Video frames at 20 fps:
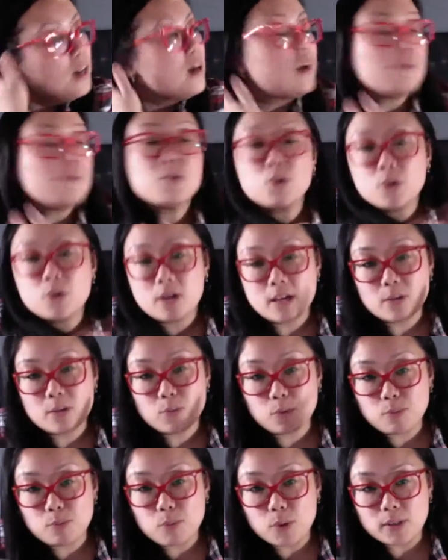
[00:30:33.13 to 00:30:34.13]
I'm sure you guys
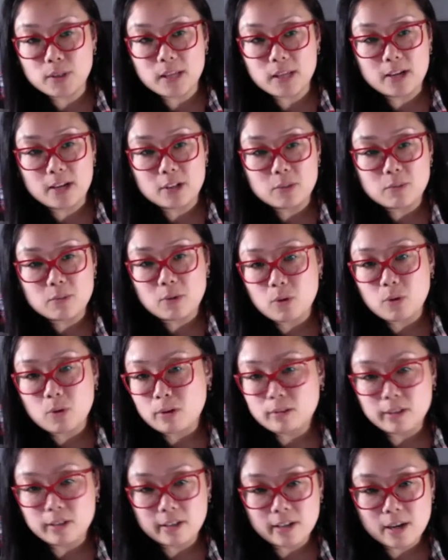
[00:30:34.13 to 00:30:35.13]
would point that out to me, or I'll
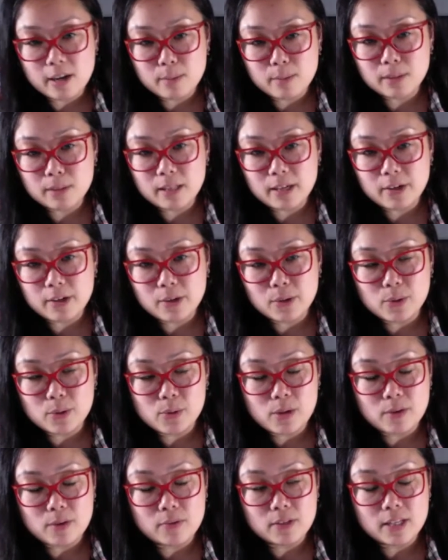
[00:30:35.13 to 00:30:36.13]
look it up later, or
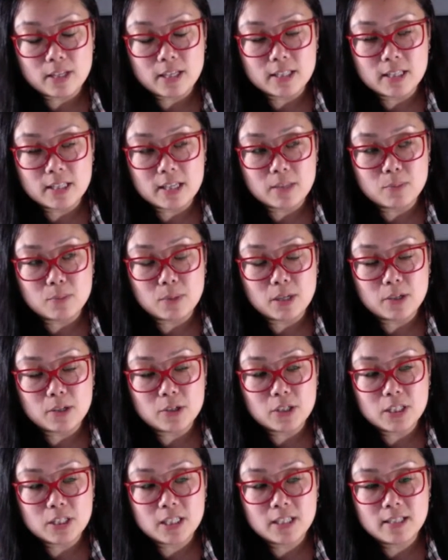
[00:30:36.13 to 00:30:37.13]
whatever he says. But
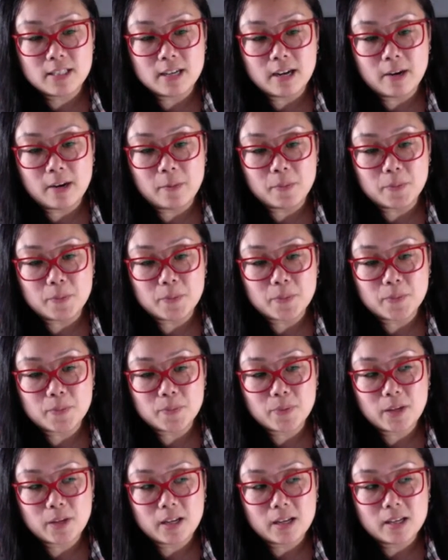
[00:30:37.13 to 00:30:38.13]
she
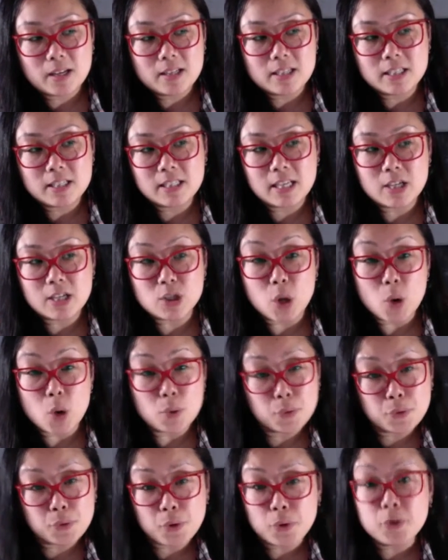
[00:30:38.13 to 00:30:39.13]
says,
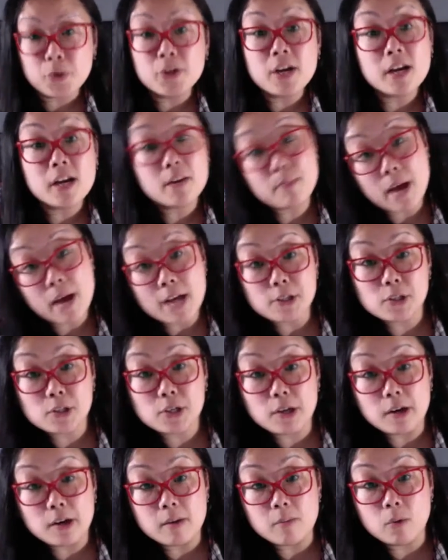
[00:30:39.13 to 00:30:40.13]
"Oh no, you're not a bastard
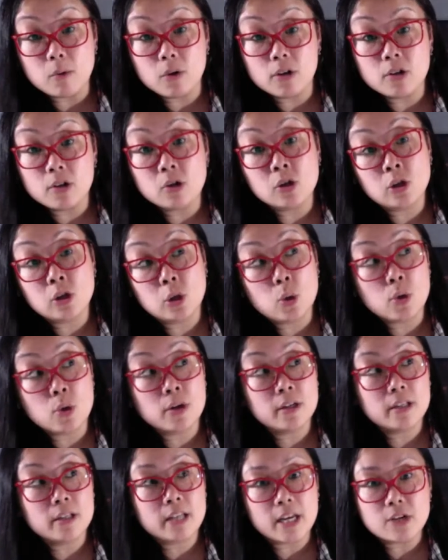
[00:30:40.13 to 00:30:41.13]
anymore. You're
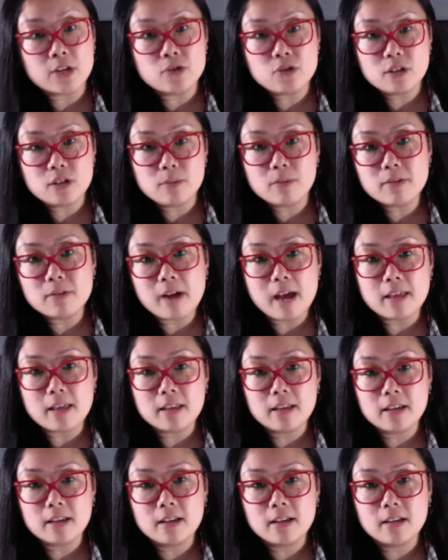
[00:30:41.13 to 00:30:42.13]
Lord Gendry
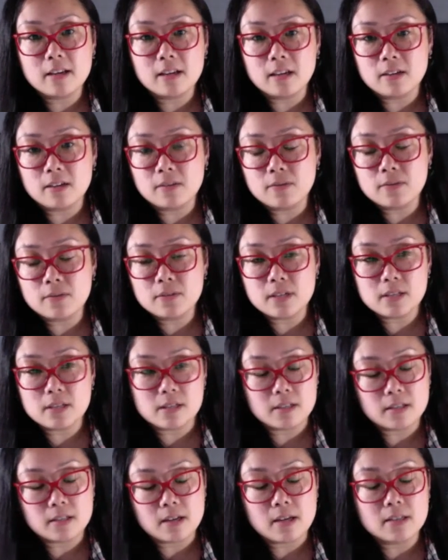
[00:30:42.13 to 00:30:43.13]
Baratheon of such
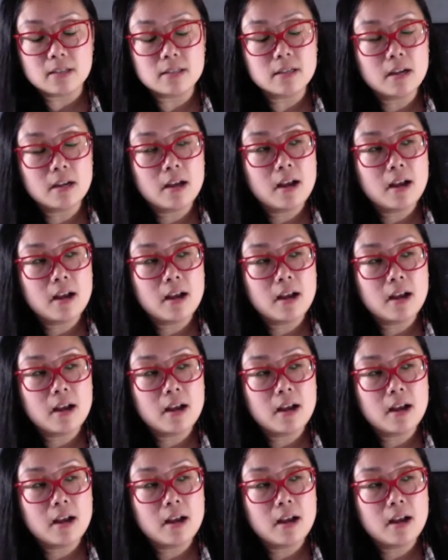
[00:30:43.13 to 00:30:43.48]
and such."